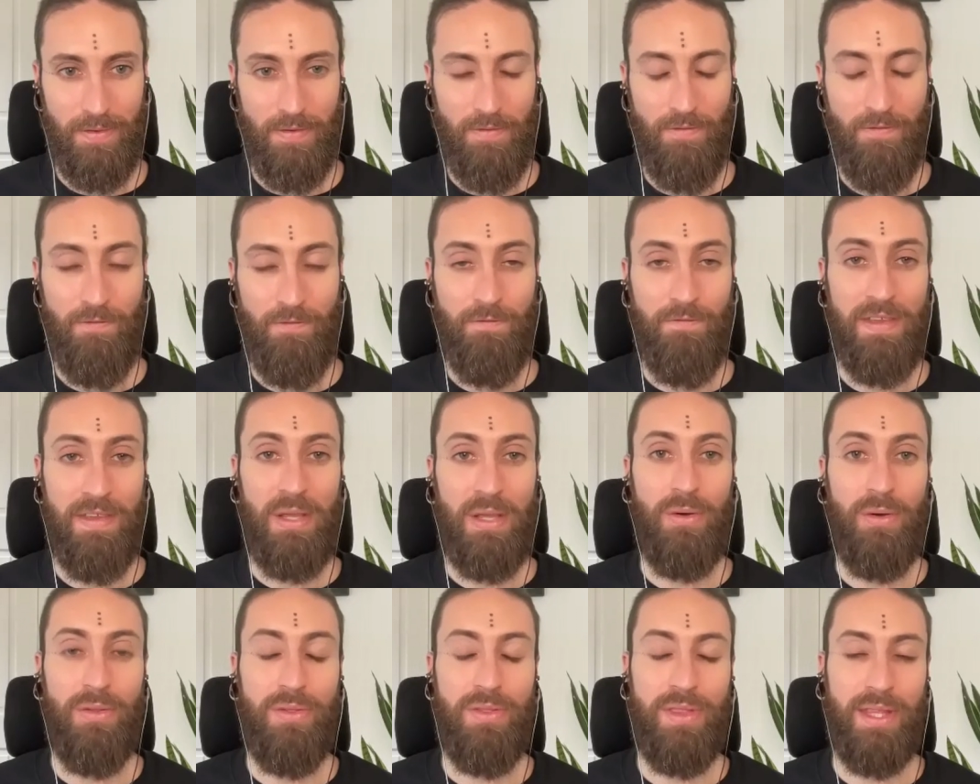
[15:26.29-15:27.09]

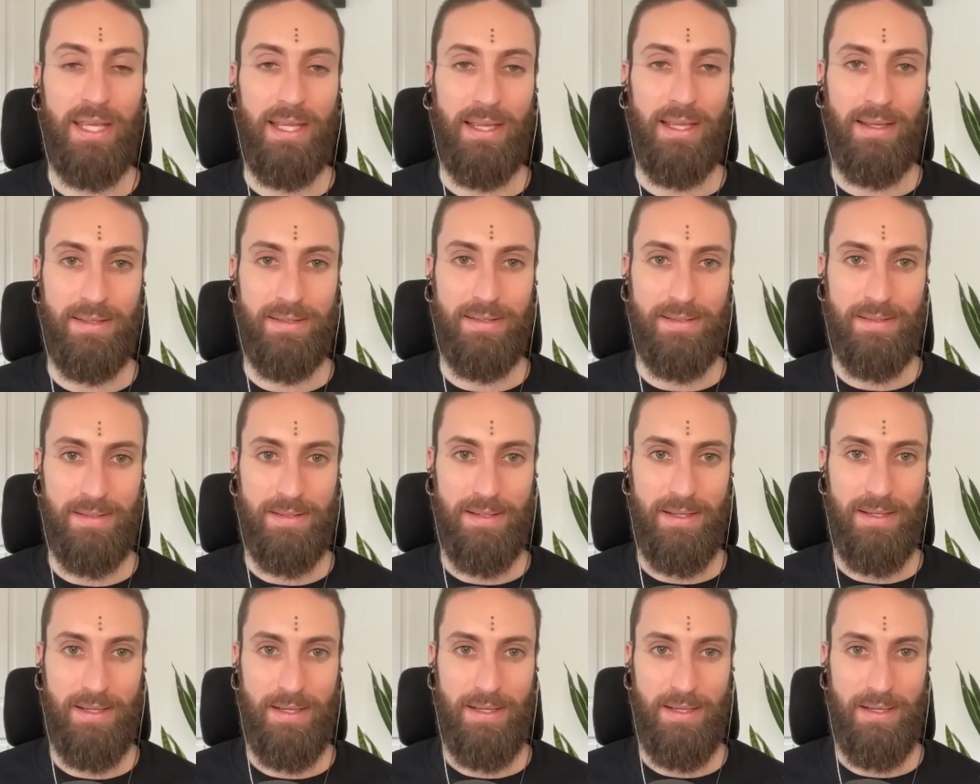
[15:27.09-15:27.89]
feel things
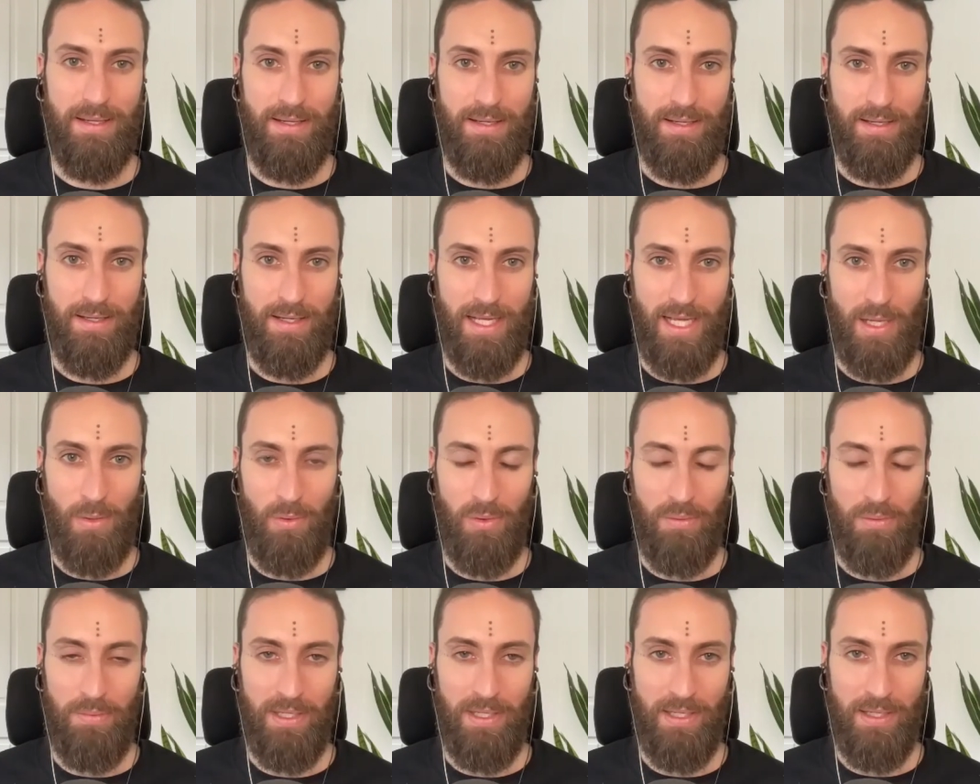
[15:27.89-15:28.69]
I
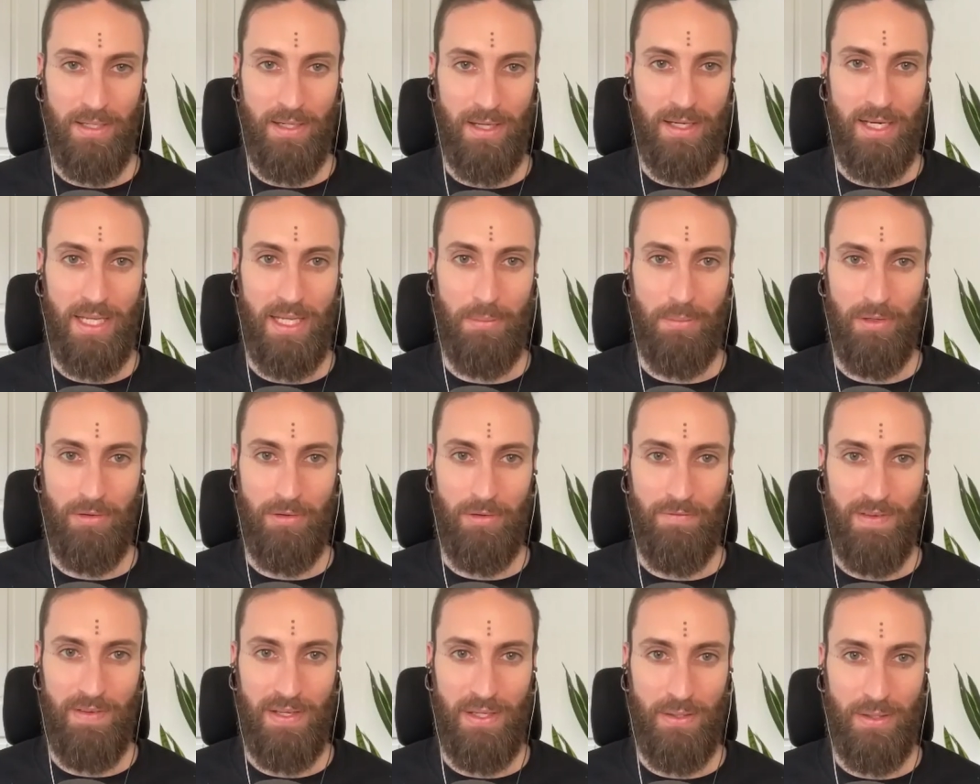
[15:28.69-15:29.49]
would be unable
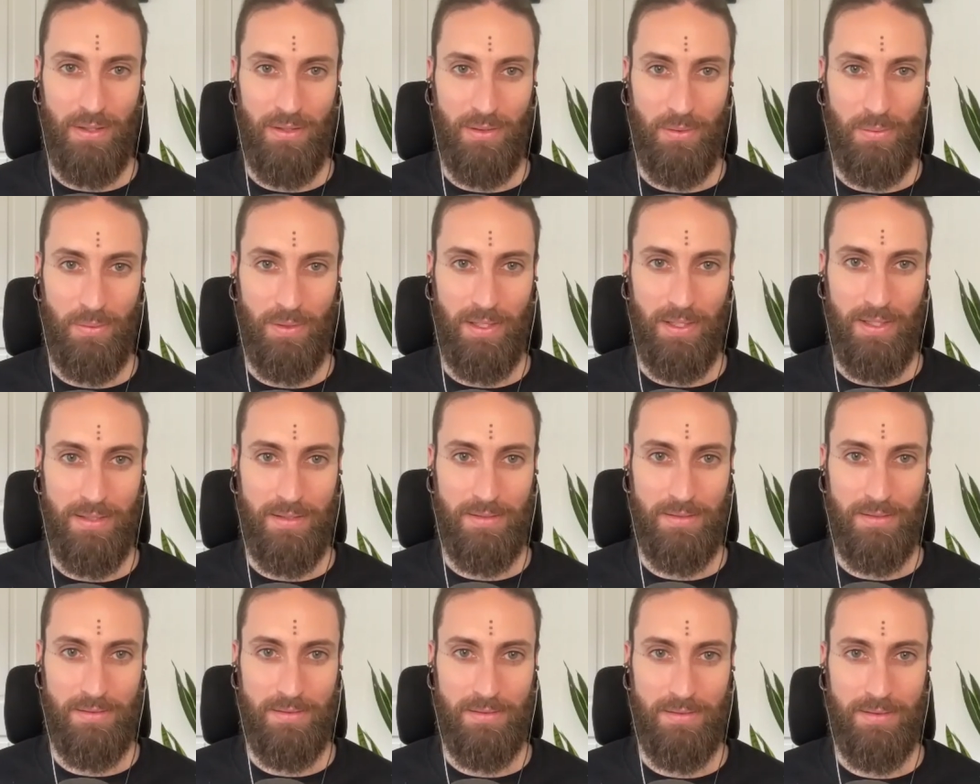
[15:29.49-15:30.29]
to feel
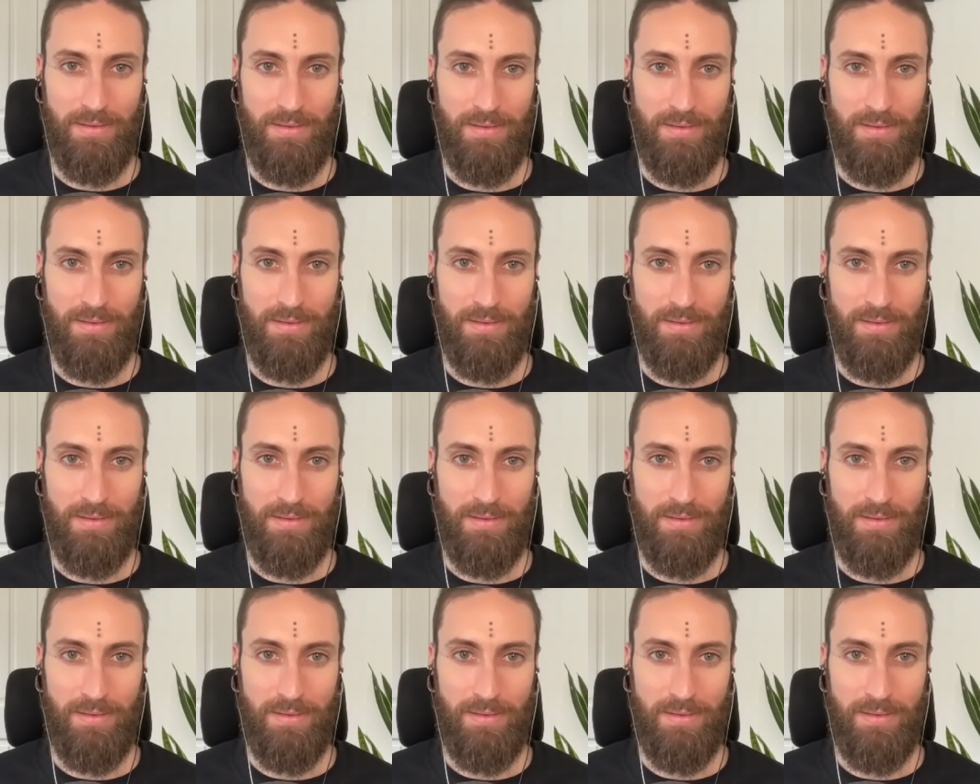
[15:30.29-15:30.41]
otherwise?